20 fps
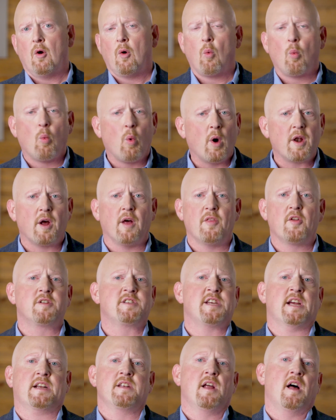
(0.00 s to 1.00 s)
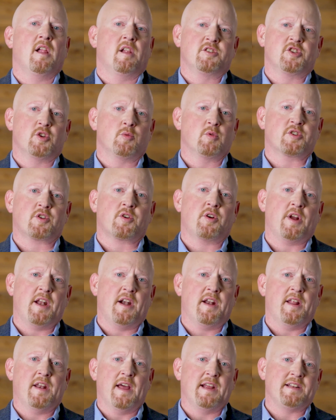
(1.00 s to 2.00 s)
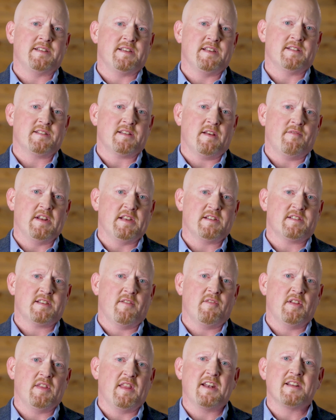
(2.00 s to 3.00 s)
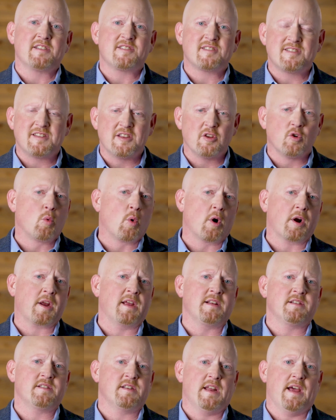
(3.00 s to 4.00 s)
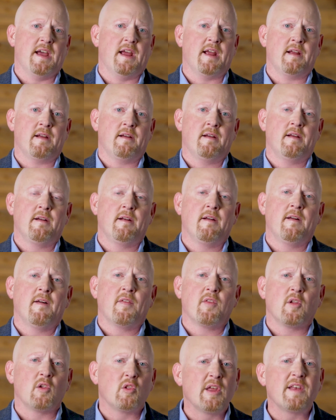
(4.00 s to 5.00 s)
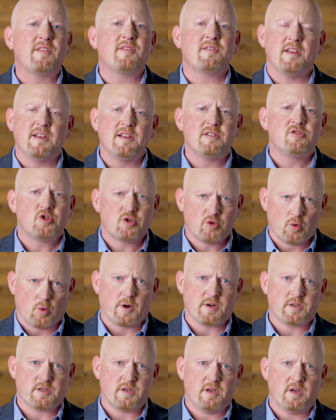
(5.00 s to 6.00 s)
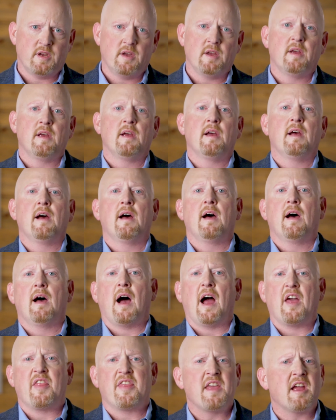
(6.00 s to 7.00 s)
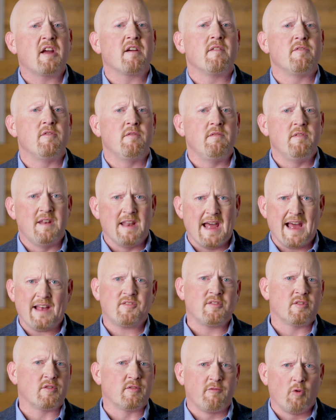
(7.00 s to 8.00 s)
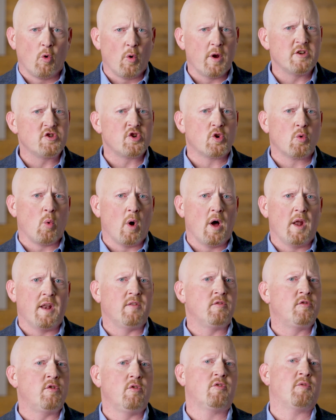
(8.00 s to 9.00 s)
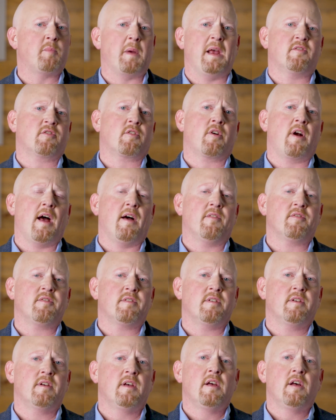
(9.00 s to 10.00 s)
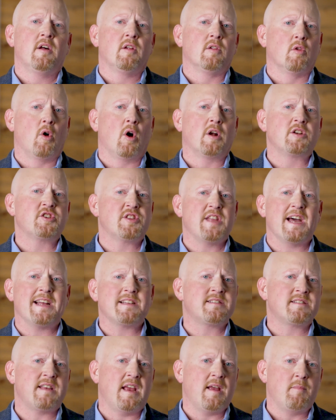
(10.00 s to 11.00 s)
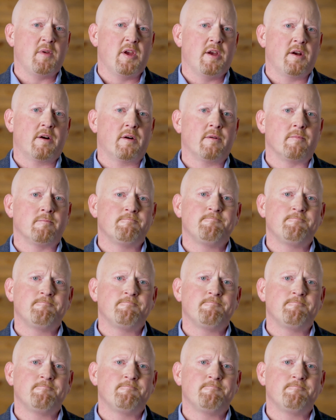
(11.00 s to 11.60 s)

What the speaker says: What other technology was created in 1977 that is still working today? The list is short. I think of NASA's Voyager 1 and 2 spacecrafts, launched that same year.